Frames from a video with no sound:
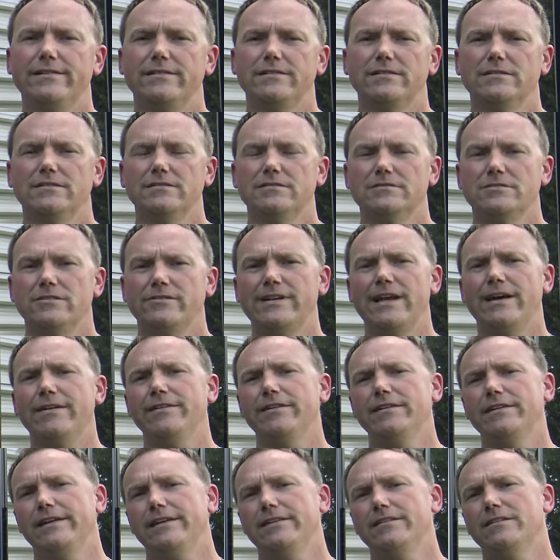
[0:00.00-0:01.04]
So now
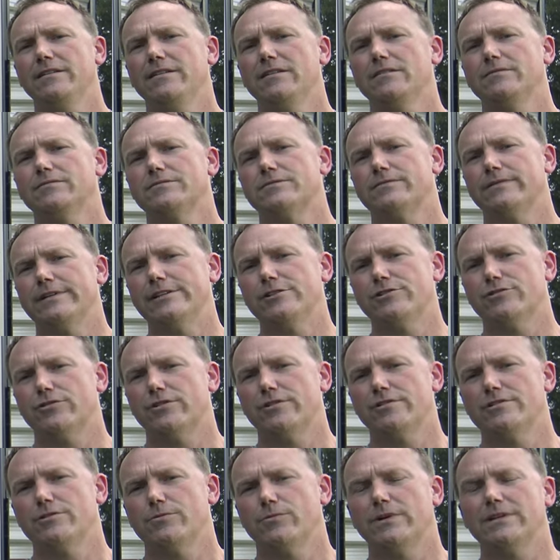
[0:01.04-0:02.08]
you need to
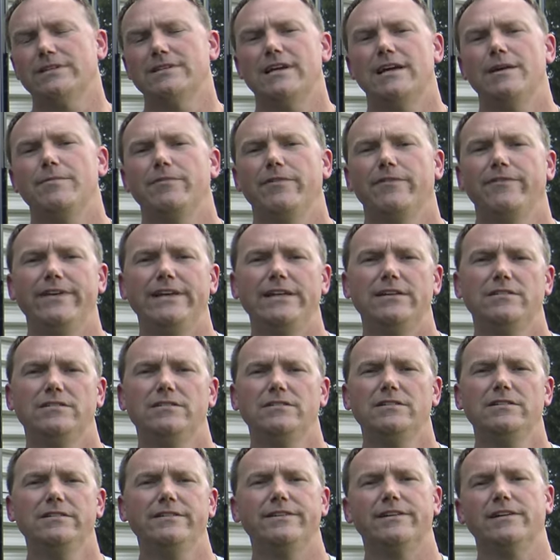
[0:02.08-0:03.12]
research what type of
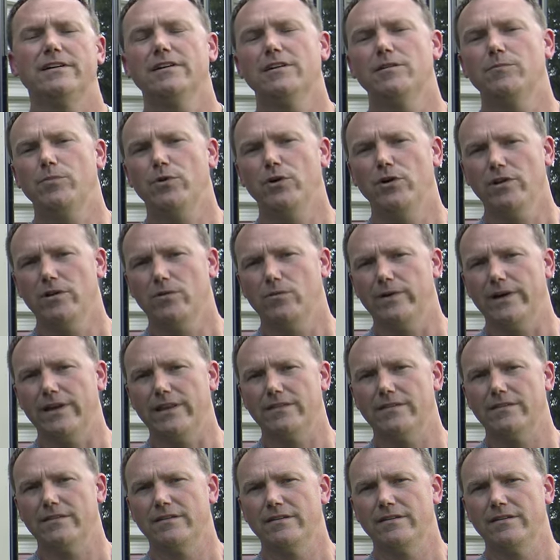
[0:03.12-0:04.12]
vehicle you're going to pull it with.